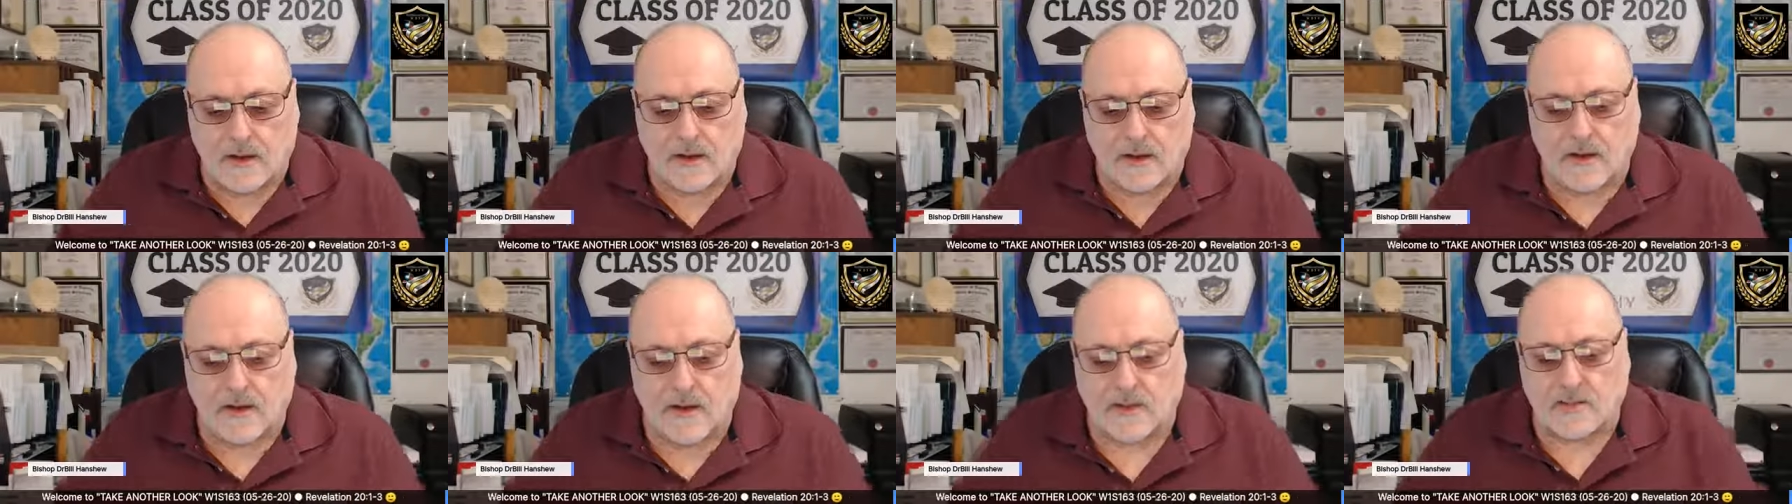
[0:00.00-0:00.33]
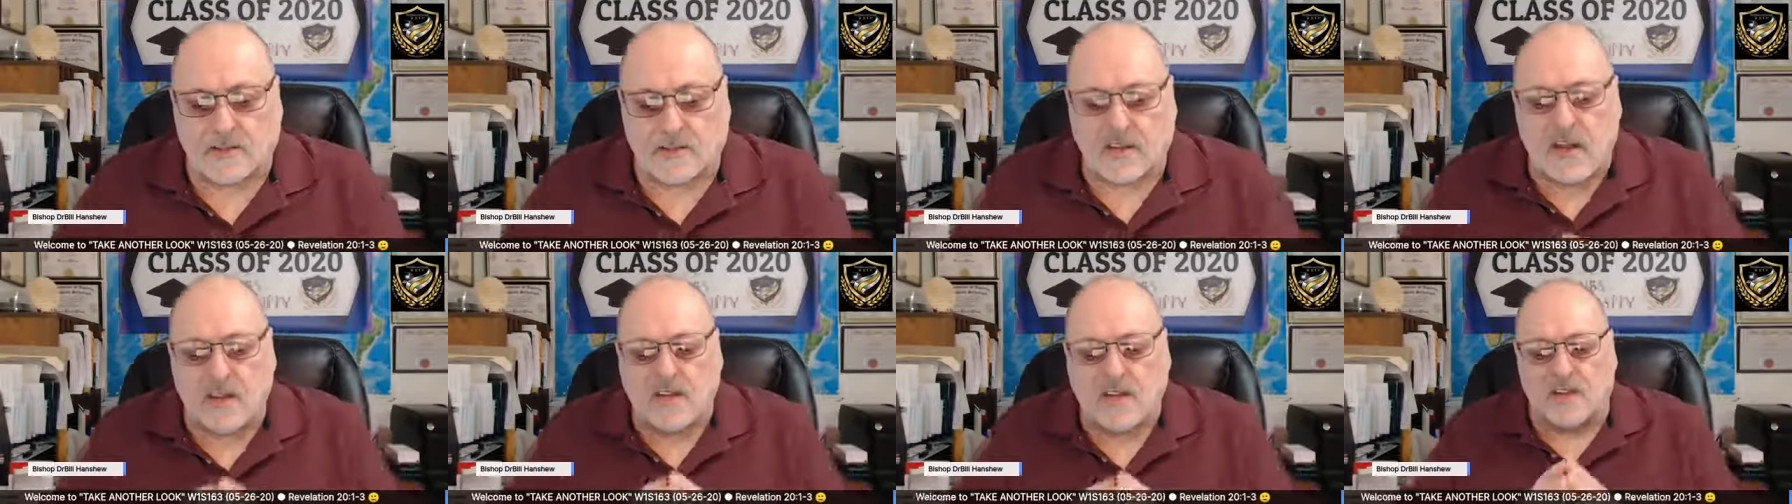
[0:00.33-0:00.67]
It
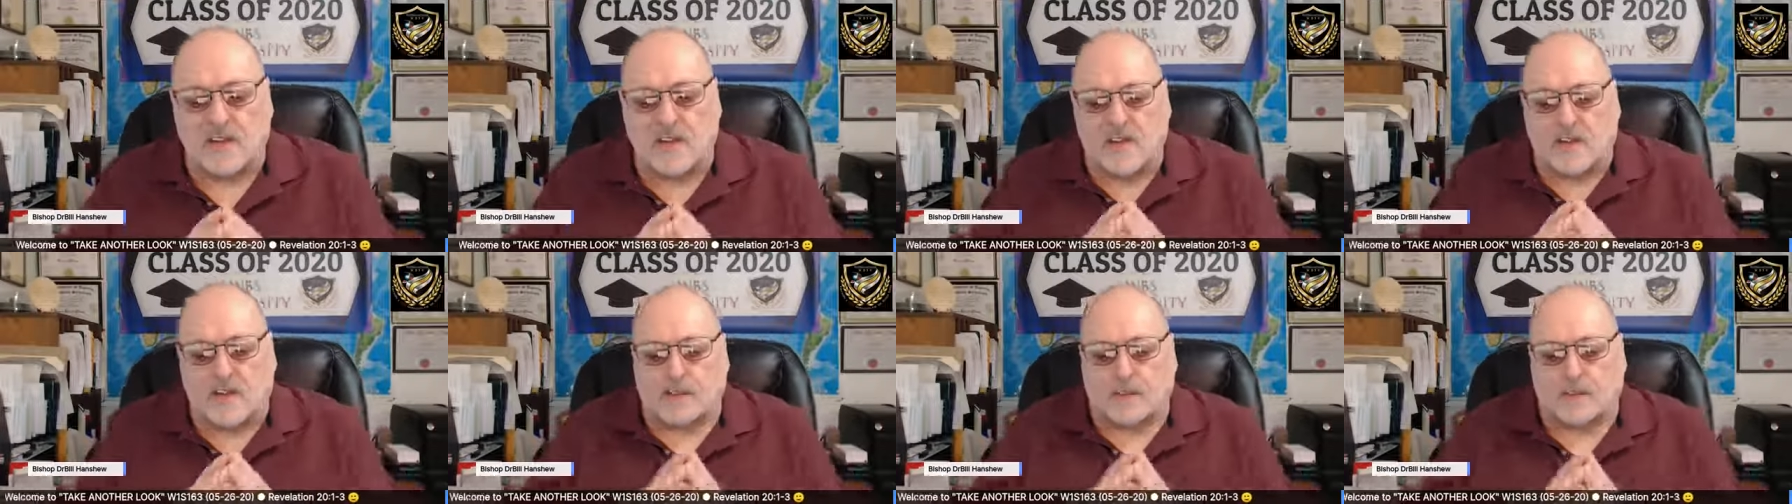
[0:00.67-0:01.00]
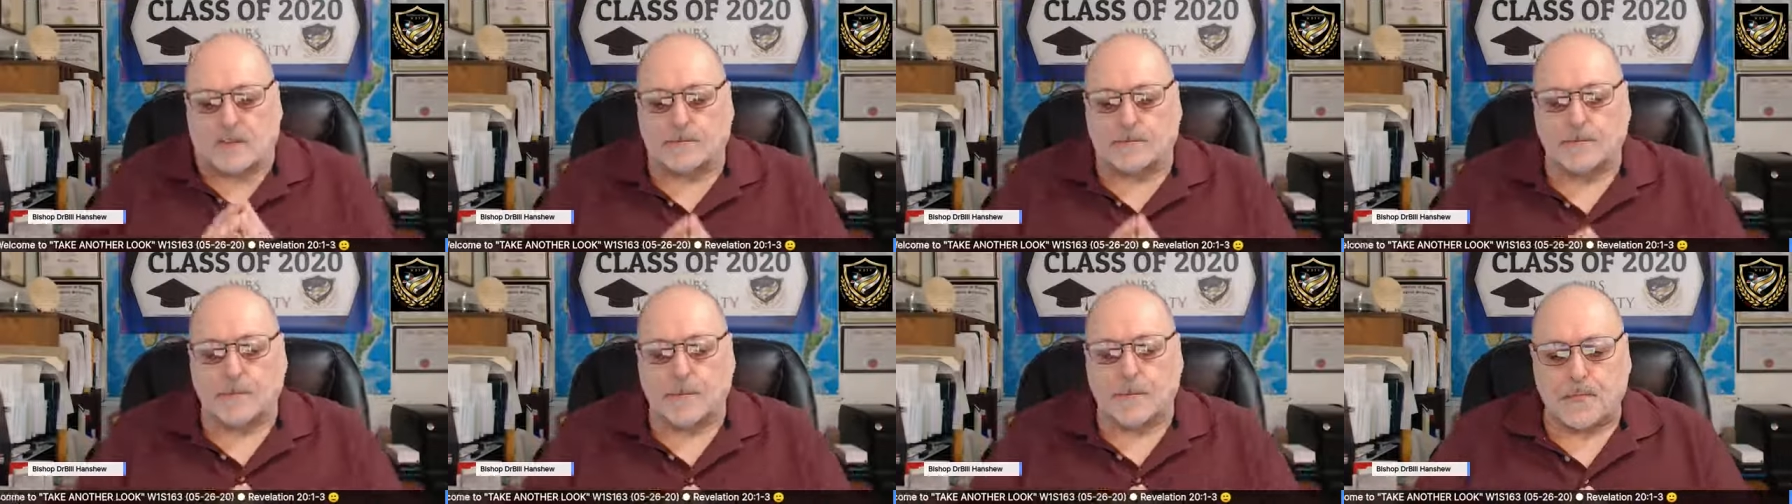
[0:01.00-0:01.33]
says
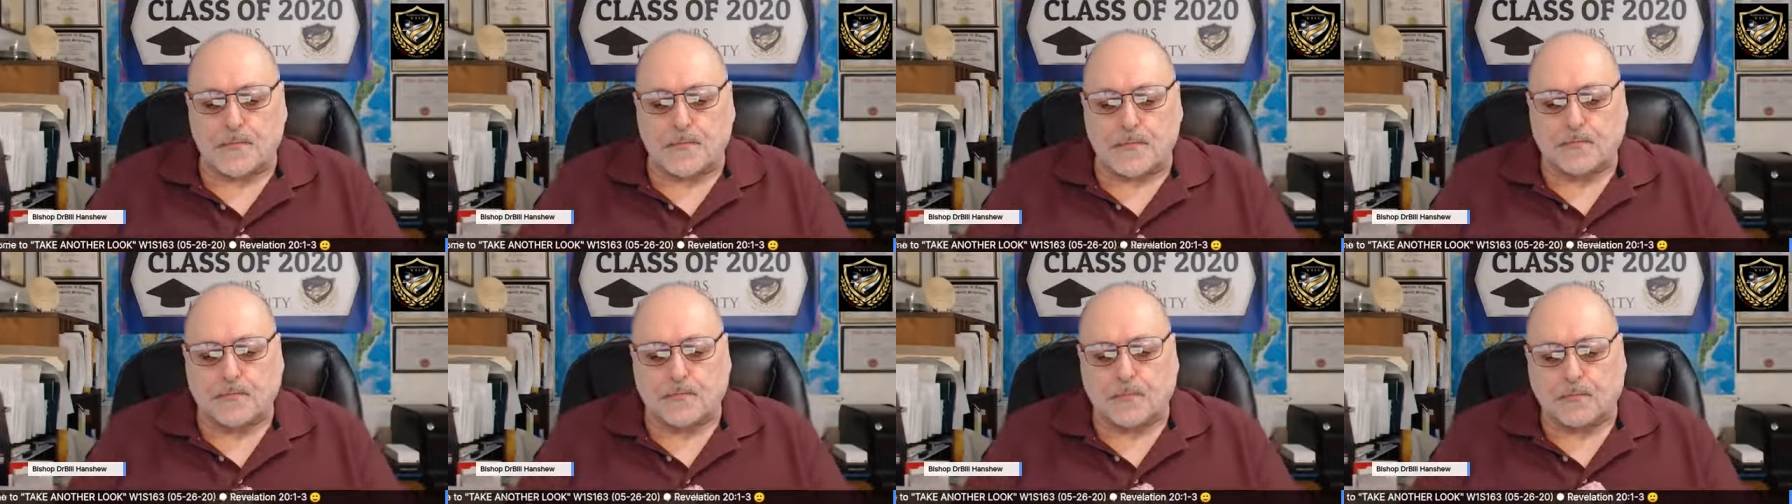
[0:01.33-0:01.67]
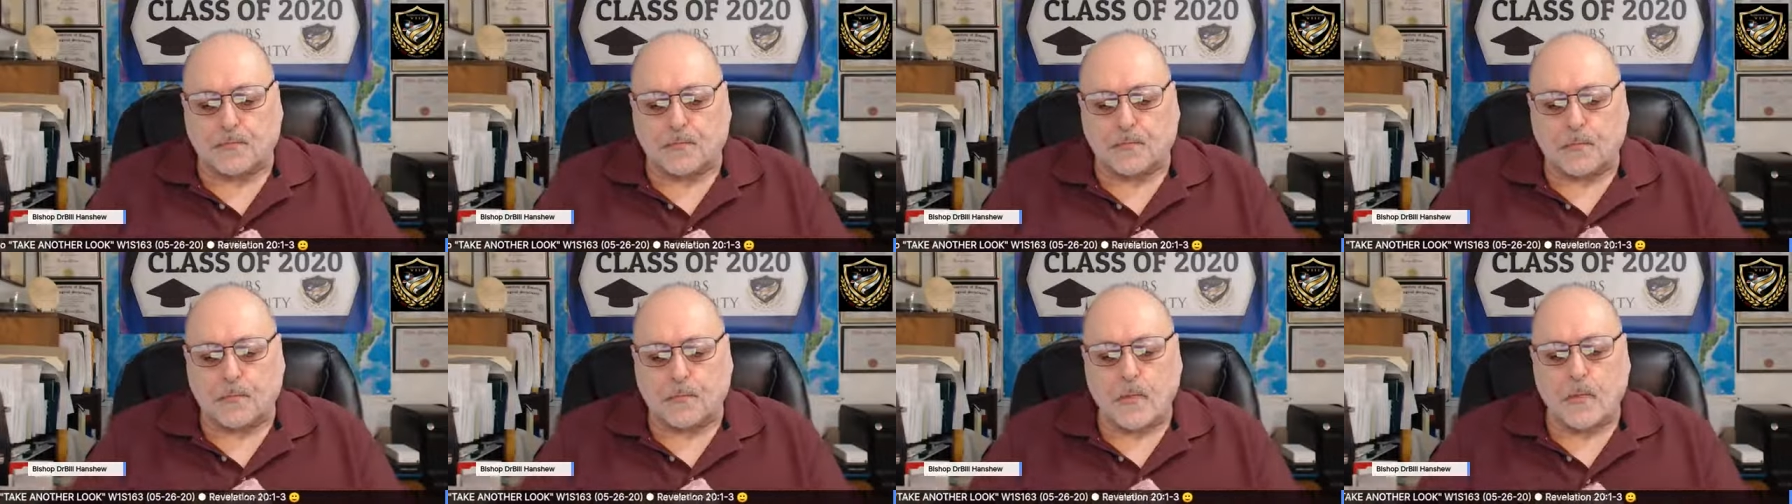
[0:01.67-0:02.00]
this
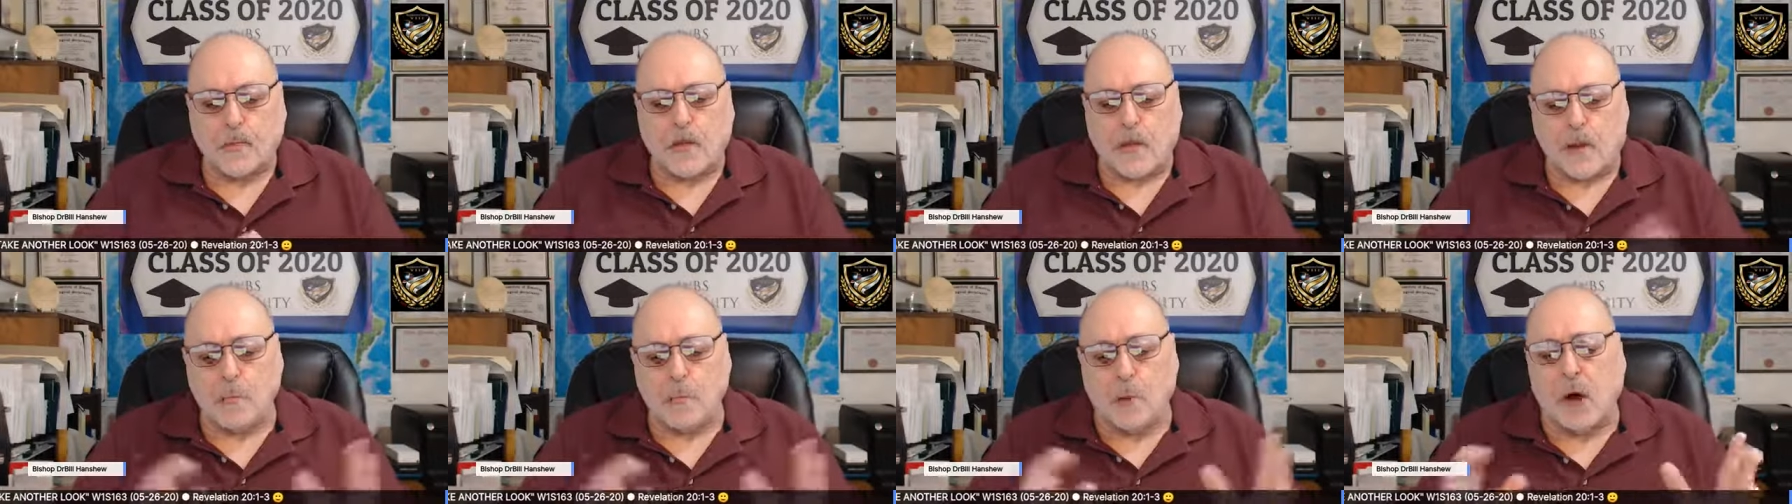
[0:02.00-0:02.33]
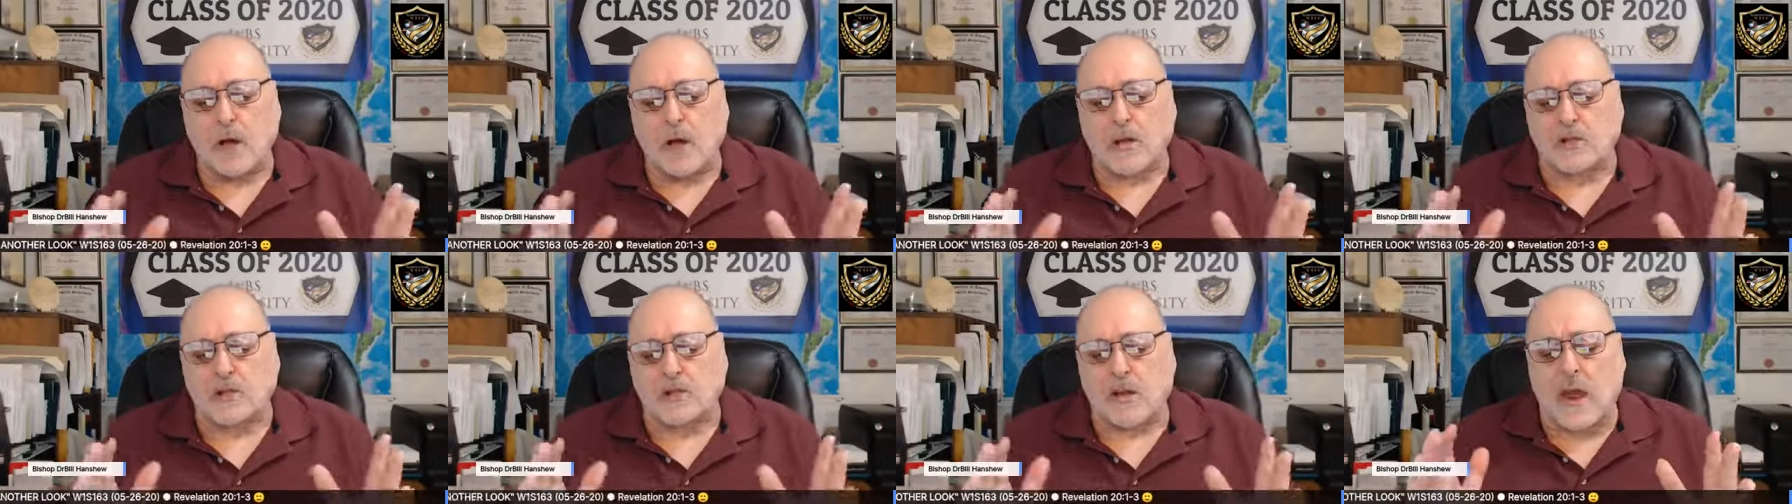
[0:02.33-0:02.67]

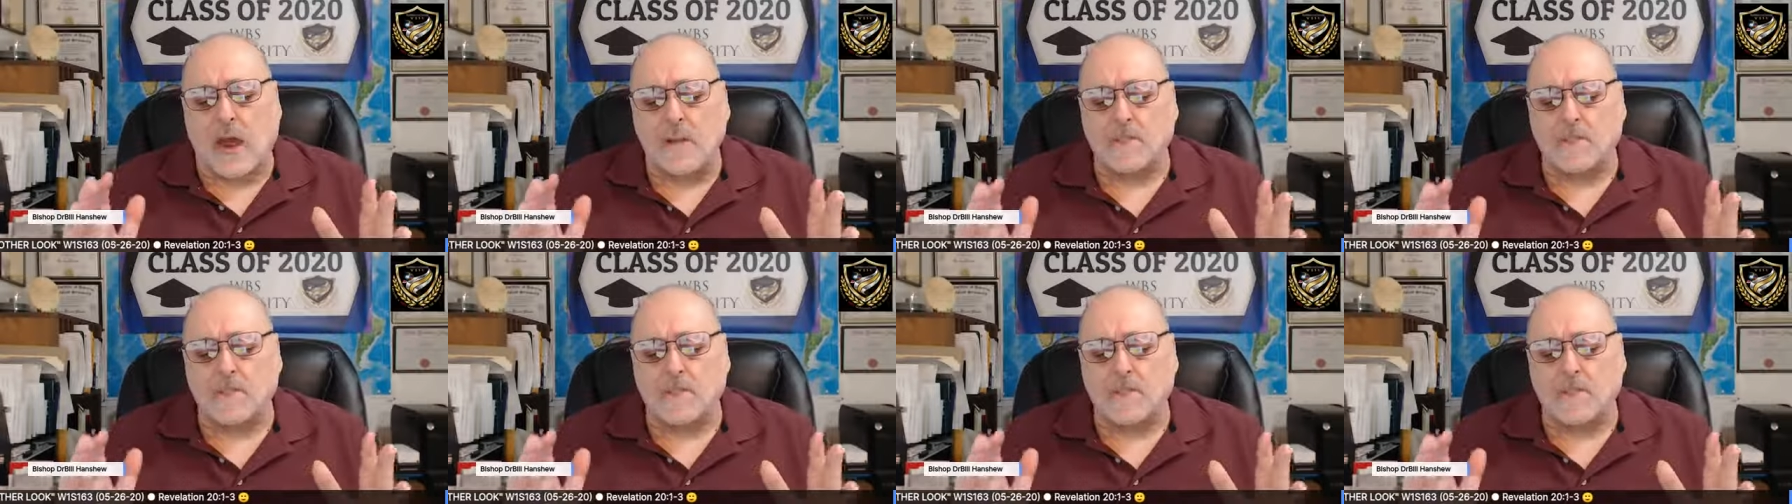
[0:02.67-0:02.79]
Paul said,